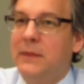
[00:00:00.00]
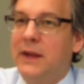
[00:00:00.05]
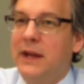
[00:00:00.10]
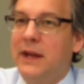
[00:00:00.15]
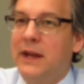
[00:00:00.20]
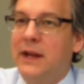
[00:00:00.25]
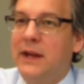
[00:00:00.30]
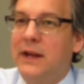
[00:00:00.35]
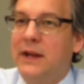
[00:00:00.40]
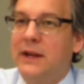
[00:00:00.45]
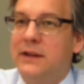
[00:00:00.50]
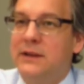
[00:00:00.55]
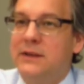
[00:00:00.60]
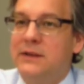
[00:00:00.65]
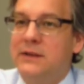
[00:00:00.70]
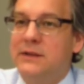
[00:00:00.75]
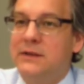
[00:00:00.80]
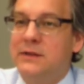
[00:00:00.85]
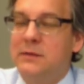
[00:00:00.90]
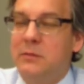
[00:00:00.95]

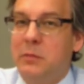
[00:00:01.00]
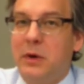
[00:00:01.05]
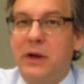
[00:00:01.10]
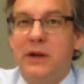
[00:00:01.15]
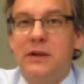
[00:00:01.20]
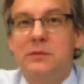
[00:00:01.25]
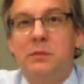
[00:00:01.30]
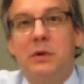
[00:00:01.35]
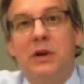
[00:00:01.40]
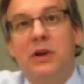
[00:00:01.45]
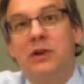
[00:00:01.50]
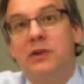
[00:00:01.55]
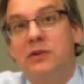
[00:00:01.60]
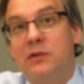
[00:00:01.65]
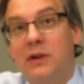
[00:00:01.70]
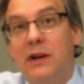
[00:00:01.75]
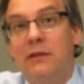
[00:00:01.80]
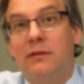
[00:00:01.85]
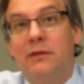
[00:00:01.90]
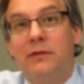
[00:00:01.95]
But it's pretty good
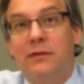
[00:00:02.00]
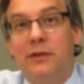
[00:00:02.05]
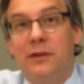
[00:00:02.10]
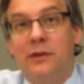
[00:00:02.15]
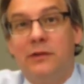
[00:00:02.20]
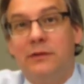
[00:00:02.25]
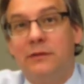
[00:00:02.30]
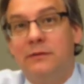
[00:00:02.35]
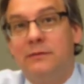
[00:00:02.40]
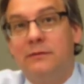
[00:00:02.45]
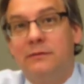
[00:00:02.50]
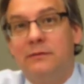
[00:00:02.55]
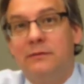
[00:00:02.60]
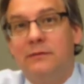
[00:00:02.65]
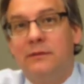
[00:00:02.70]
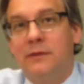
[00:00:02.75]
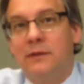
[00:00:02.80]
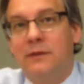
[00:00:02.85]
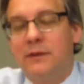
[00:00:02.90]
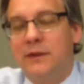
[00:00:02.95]
travel food.
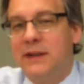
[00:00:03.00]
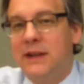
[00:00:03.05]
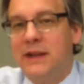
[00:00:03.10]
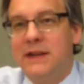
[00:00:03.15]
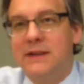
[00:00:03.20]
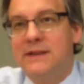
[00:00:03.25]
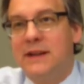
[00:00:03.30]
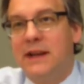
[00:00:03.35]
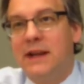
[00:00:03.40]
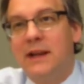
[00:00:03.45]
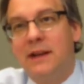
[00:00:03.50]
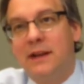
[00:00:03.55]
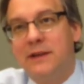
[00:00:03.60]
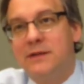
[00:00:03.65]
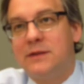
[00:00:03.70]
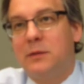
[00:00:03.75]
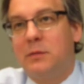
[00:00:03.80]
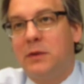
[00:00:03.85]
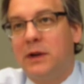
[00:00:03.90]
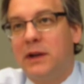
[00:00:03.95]
TSA lets
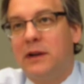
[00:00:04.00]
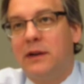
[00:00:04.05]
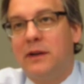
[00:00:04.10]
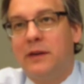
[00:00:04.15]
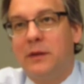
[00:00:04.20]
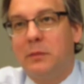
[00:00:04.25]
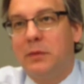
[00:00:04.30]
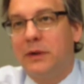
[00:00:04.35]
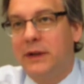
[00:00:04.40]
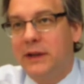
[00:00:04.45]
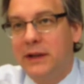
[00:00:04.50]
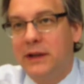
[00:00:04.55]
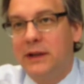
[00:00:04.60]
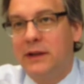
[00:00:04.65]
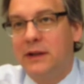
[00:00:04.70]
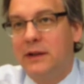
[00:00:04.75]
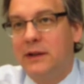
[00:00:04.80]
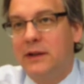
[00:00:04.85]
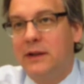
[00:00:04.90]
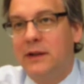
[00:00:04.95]
her bring it on the
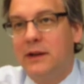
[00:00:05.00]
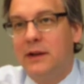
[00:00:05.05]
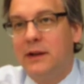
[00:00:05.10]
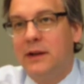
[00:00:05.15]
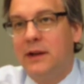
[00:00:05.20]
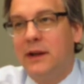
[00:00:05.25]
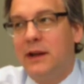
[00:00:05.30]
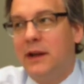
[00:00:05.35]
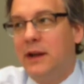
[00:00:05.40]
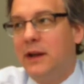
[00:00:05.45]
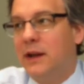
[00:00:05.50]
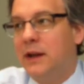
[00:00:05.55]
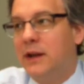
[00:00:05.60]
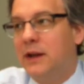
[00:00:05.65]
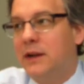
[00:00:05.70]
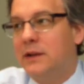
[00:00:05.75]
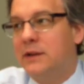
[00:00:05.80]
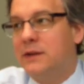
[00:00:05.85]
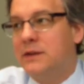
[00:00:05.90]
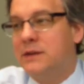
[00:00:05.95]
plane,
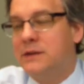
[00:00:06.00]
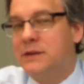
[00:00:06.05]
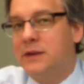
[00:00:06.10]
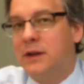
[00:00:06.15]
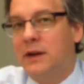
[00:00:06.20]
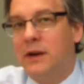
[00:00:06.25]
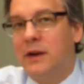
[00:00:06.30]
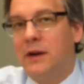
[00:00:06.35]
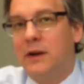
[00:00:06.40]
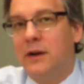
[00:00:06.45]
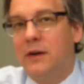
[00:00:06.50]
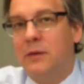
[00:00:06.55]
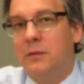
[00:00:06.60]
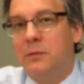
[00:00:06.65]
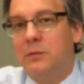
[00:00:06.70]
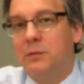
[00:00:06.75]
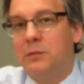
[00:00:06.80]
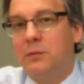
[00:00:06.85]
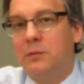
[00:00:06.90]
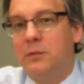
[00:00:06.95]
and
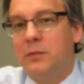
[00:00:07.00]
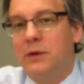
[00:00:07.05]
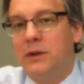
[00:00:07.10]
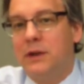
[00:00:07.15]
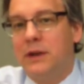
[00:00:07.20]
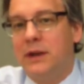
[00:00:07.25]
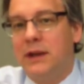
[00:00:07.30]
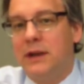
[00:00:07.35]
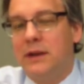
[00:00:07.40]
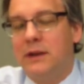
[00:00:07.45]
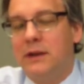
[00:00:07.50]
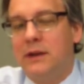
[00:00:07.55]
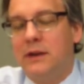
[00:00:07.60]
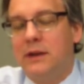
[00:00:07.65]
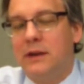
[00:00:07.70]
it